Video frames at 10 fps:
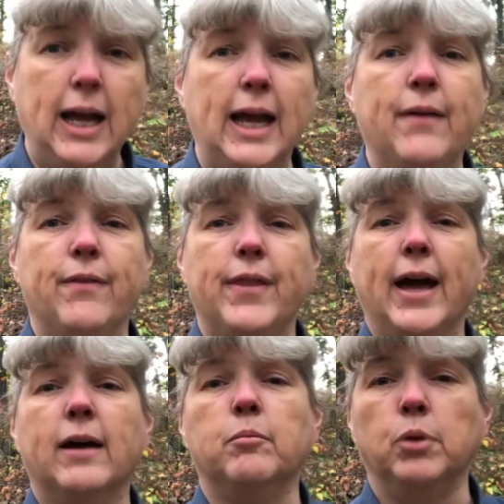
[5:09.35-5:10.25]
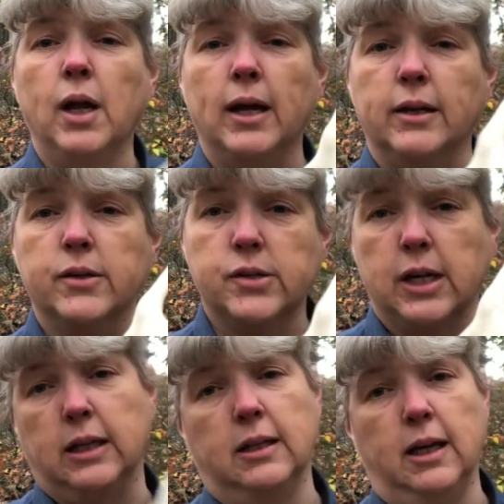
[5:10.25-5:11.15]
and that blood
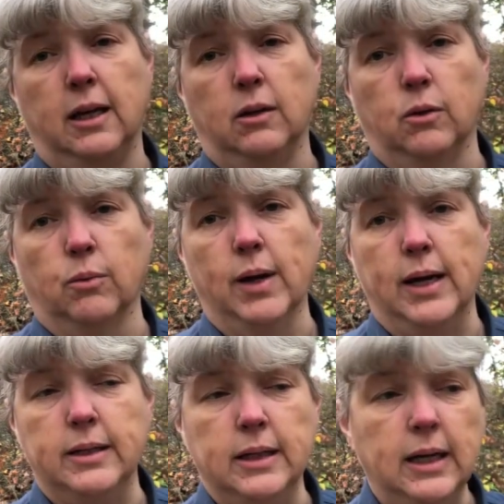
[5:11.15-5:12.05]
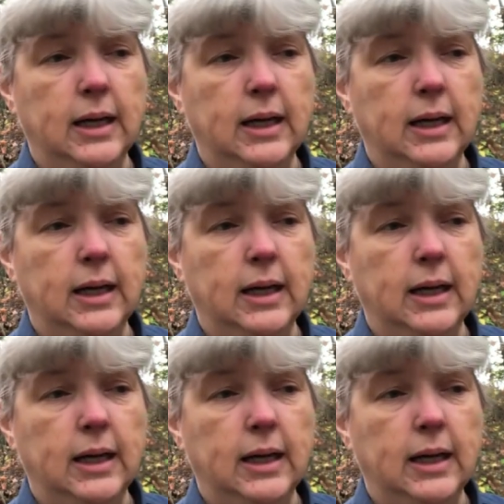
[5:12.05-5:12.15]
stained the antler red.